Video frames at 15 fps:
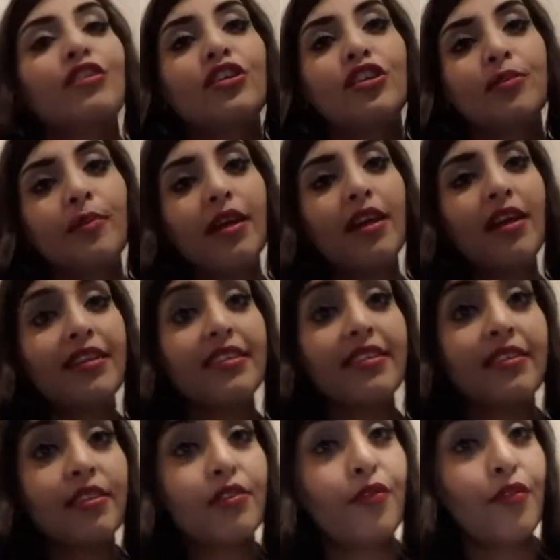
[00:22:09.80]
on to my
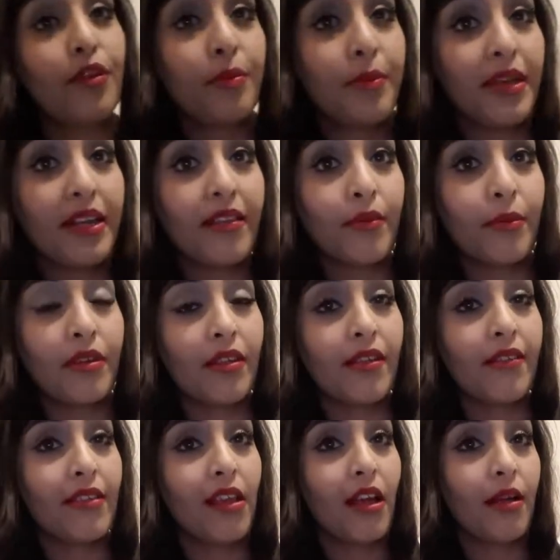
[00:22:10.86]
last few bits, which
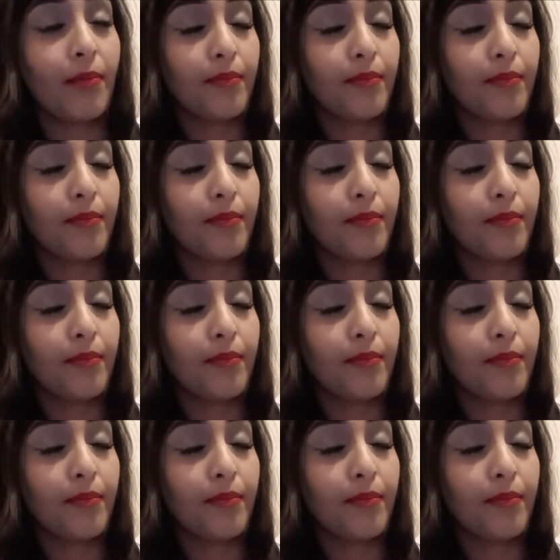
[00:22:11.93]
is